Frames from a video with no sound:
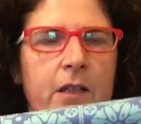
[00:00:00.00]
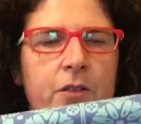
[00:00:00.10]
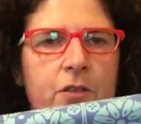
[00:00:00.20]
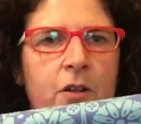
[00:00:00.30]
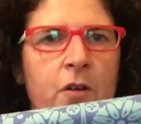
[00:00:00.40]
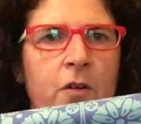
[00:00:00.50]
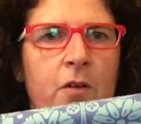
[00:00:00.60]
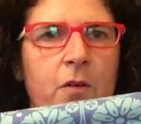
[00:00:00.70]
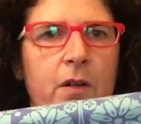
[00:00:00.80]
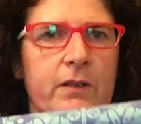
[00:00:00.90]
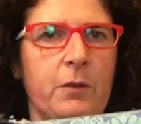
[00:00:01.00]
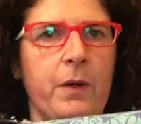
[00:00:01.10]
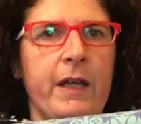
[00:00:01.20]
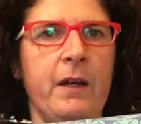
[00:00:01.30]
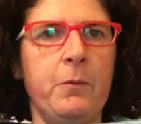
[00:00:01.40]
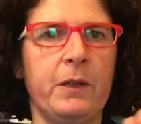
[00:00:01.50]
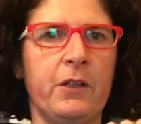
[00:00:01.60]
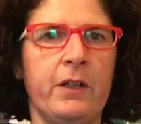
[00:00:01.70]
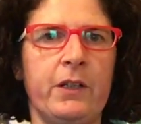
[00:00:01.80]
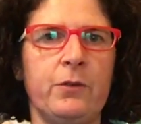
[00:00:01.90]
So the way I'm
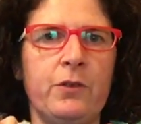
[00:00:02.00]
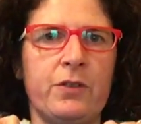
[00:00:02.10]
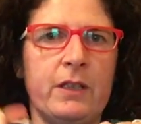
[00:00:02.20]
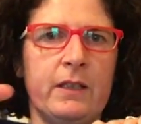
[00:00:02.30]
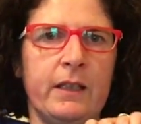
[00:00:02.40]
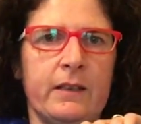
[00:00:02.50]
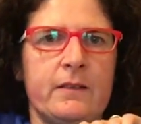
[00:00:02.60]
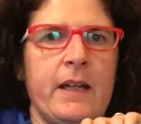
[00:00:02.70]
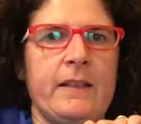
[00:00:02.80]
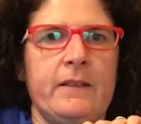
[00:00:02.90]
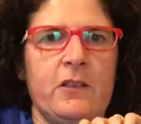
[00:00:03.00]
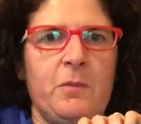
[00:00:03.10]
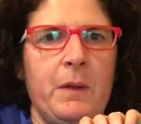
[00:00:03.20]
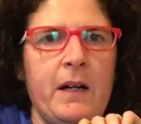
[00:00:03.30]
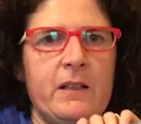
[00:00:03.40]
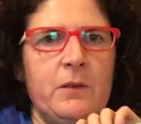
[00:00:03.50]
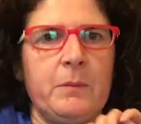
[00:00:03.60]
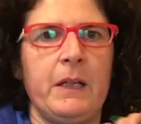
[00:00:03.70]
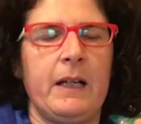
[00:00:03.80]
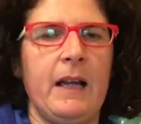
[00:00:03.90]
gonna use it is that this part will
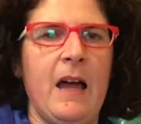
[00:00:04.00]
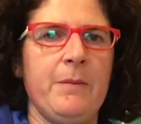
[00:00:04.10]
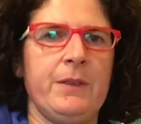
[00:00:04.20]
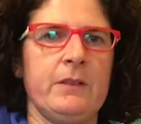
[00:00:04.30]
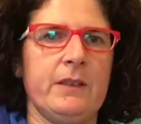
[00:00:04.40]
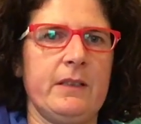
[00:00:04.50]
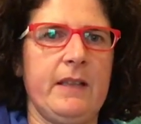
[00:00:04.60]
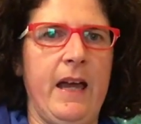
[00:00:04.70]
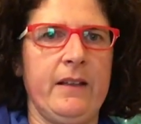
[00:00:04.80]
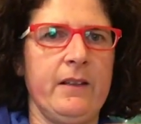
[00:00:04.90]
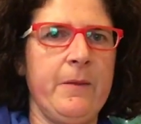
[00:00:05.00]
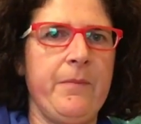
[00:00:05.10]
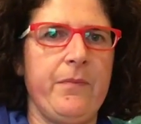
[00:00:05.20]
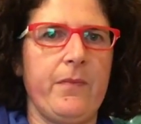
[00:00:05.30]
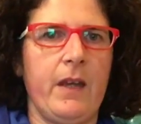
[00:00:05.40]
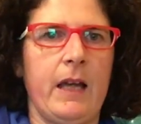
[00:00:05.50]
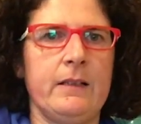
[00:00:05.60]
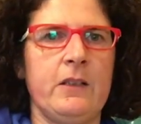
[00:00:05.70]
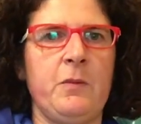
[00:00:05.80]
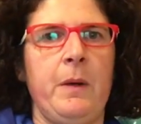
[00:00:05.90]
be clamped on the stand
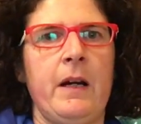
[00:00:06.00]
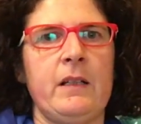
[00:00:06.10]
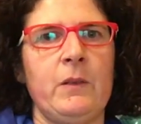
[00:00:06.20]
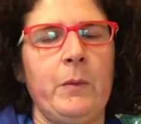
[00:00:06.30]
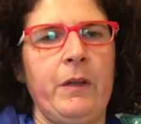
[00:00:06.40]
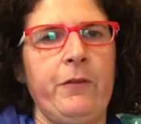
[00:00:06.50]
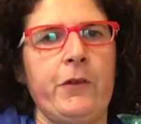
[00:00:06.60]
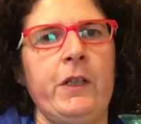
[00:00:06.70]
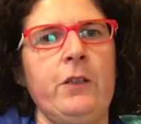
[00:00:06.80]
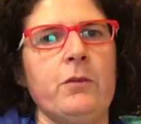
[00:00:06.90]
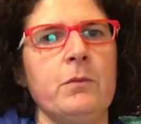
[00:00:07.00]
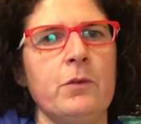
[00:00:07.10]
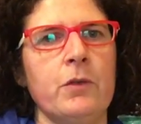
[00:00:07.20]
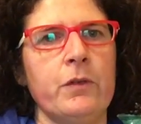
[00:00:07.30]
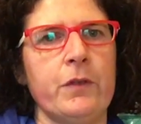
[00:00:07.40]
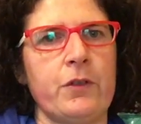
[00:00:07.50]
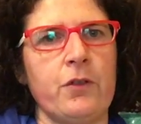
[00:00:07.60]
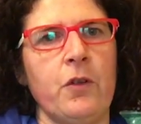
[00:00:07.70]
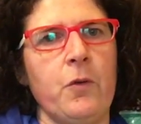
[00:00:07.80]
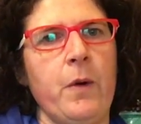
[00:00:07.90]
and this part will be free to move.
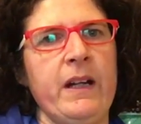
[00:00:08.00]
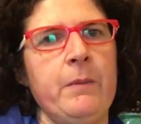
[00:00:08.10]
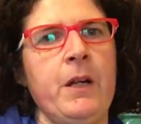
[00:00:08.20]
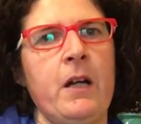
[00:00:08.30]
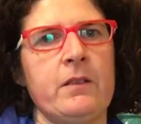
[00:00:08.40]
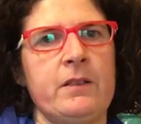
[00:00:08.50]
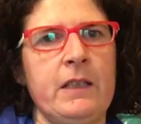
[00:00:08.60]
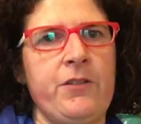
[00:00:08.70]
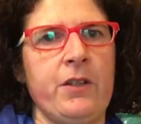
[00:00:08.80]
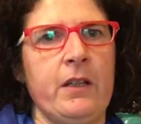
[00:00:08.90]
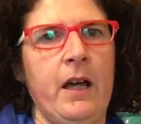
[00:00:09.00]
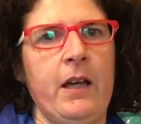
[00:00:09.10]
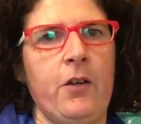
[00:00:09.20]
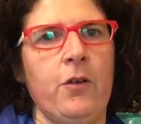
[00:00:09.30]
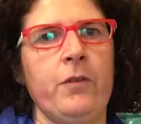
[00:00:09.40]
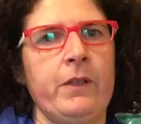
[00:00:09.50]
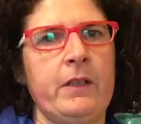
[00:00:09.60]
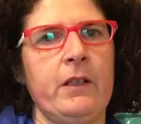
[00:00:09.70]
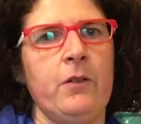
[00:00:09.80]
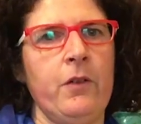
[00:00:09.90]
So when I'm not stitching, I
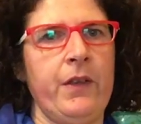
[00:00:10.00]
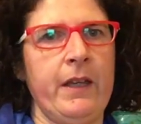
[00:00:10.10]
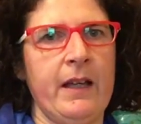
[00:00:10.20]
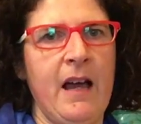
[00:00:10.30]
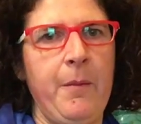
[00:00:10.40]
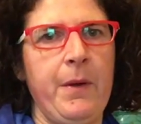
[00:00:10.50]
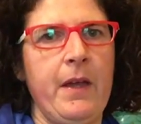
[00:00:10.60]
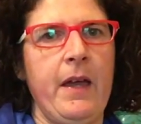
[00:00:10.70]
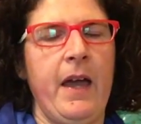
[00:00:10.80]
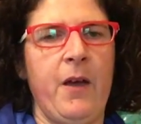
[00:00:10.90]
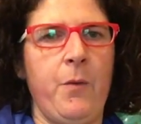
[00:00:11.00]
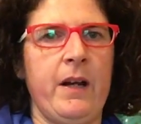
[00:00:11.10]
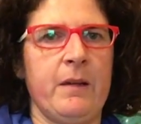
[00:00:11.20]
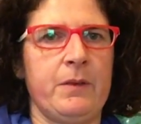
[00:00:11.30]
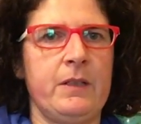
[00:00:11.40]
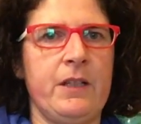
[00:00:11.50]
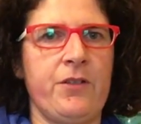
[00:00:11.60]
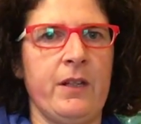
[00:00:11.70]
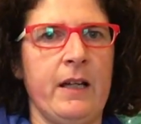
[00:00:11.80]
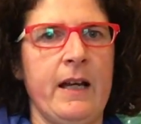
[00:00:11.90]
cover the whole thing up, and when I'm
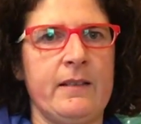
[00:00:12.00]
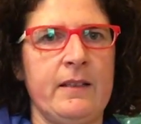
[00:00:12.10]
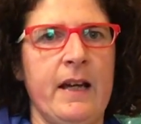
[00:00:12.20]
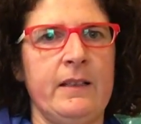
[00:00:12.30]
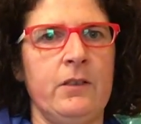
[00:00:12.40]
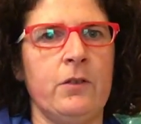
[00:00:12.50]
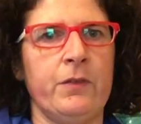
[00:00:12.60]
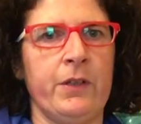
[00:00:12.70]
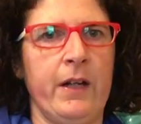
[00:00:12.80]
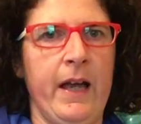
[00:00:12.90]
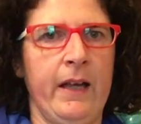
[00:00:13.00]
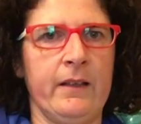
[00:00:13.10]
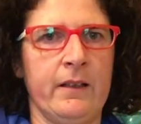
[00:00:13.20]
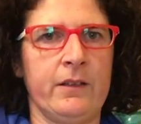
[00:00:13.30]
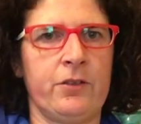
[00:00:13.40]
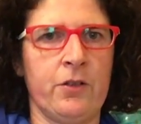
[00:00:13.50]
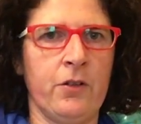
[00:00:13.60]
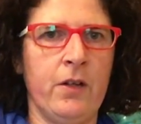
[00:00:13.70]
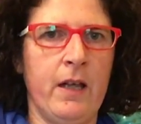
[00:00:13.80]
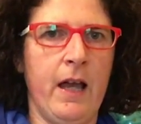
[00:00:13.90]
stitching, I slide it over, and uh,
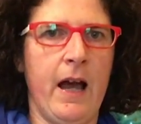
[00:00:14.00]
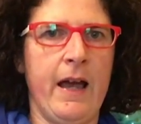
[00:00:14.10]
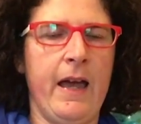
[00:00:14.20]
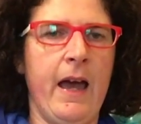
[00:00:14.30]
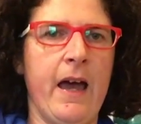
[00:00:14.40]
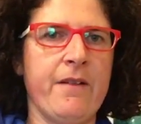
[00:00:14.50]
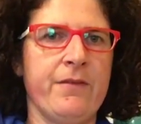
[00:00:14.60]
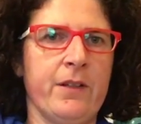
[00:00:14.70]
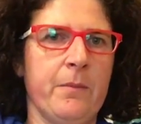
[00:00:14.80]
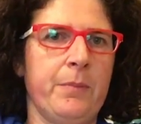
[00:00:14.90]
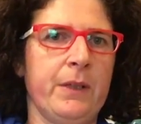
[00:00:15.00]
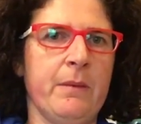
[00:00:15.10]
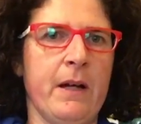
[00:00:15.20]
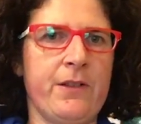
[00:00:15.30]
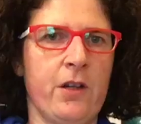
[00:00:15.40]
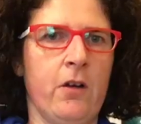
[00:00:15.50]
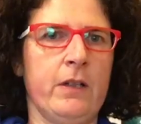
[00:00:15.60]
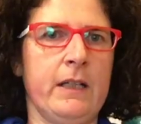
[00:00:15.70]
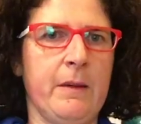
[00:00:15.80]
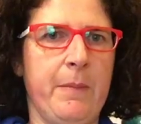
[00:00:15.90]
so I have uh, pretty much
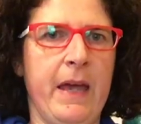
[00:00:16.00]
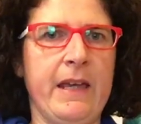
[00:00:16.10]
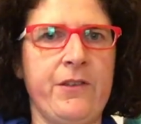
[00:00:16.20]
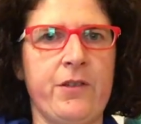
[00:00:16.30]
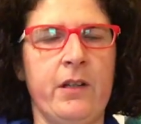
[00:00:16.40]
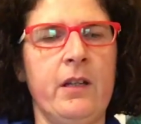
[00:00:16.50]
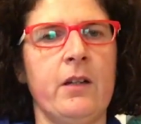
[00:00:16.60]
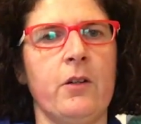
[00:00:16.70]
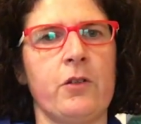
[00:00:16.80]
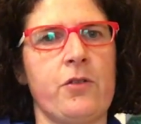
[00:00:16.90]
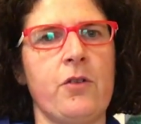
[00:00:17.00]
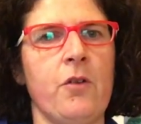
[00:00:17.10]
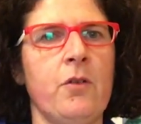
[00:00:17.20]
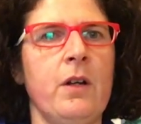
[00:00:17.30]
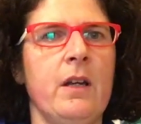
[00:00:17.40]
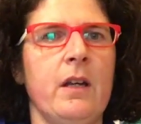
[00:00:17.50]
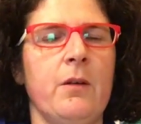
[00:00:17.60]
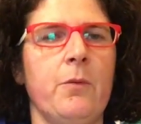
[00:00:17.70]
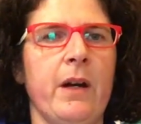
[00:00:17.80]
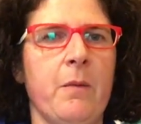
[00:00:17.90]
only the page uh, or so
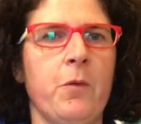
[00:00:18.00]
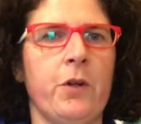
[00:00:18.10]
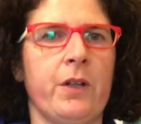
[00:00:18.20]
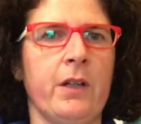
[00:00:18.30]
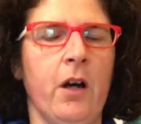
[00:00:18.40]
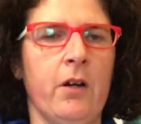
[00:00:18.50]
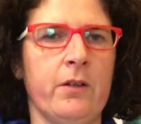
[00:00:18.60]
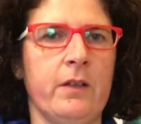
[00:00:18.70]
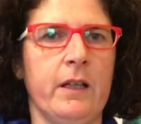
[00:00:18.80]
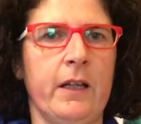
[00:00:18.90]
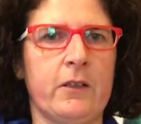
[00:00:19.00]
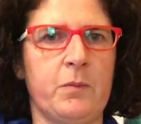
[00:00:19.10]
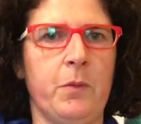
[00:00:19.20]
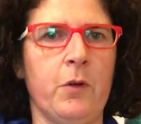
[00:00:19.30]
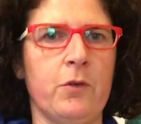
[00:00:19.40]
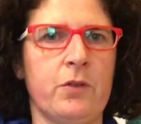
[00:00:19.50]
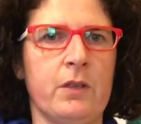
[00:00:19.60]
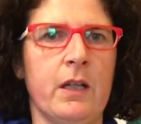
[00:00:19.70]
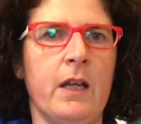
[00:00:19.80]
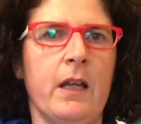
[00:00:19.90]
where I'm working on
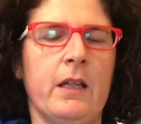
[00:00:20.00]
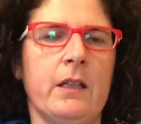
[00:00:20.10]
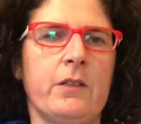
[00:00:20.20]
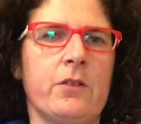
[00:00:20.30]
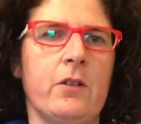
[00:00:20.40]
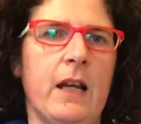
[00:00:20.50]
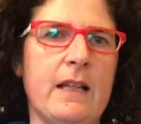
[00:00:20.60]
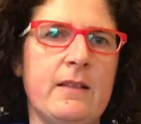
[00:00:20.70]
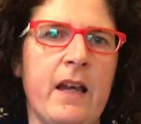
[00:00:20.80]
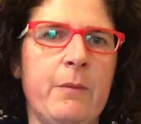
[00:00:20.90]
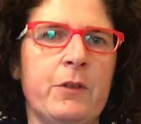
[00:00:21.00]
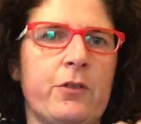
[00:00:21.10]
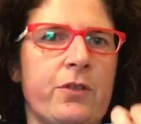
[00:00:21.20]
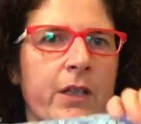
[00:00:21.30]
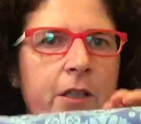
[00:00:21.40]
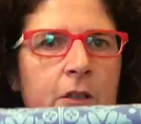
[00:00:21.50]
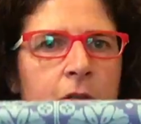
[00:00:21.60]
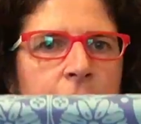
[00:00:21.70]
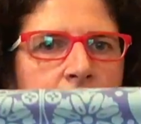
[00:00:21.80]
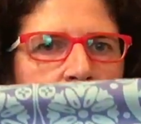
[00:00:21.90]
exposed. So last time you see
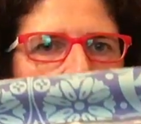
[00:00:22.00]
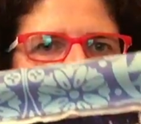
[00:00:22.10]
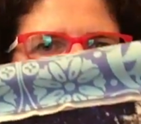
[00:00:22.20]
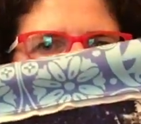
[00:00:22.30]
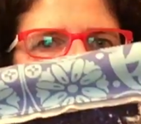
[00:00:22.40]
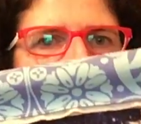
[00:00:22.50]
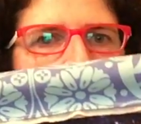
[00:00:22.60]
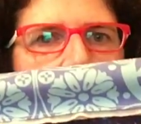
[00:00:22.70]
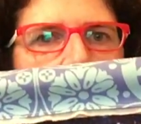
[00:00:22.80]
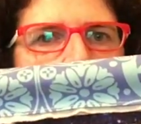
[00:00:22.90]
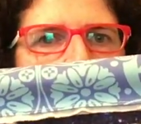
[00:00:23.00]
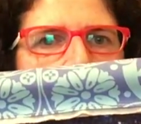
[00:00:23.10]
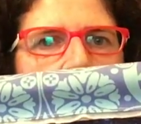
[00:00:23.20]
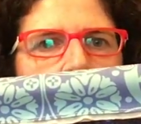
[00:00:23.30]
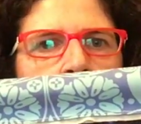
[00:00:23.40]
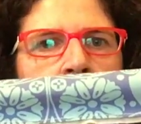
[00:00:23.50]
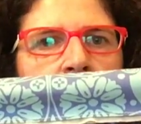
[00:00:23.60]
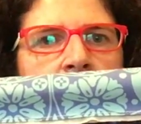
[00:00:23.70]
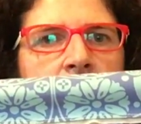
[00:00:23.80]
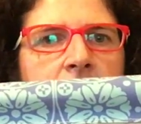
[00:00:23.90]
those, this, uh, I
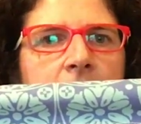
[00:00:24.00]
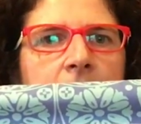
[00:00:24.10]
was uh,